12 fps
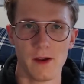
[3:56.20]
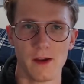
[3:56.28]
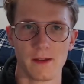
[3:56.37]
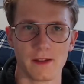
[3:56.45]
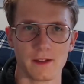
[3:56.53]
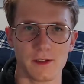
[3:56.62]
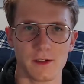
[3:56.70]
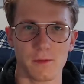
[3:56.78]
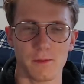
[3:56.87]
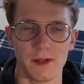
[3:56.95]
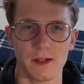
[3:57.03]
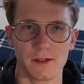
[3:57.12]
that's
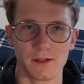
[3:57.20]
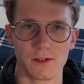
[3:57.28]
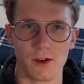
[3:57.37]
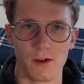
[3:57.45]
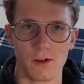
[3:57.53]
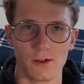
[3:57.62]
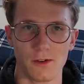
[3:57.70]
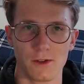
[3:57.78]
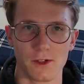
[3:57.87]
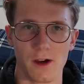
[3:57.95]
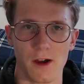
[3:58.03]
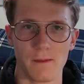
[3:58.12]
been installed
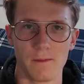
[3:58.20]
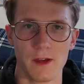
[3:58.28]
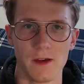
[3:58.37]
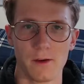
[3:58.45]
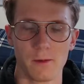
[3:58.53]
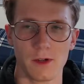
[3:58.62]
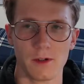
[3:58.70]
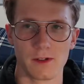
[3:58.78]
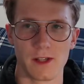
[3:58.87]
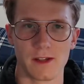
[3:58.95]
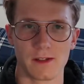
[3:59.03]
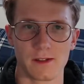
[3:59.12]
over time.
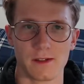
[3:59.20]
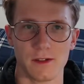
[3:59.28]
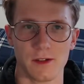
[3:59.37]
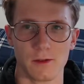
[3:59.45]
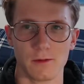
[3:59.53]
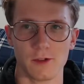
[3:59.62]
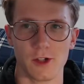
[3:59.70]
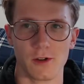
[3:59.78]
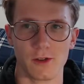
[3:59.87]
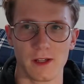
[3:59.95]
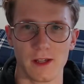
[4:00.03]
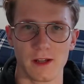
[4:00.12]
Windows has
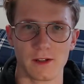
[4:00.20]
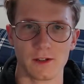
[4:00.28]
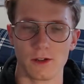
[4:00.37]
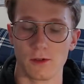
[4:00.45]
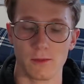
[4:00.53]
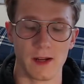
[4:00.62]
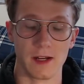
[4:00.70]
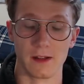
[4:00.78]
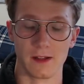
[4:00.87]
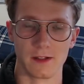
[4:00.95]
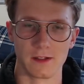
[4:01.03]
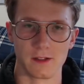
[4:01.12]
generally, and so do many
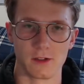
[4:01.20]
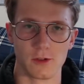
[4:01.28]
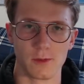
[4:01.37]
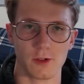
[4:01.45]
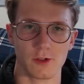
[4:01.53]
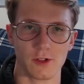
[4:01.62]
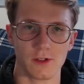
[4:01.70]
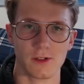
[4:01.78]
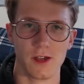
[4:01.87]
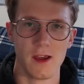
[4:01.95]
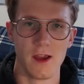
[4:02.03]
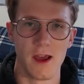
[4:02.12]
Linux
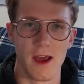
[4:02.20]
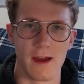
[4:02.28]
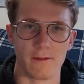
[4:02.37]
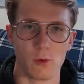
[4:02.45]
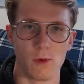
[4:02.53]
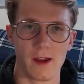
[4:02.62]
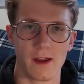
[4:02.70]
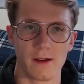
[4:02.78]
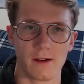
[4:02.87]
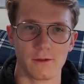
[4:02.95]
distributions, have a way of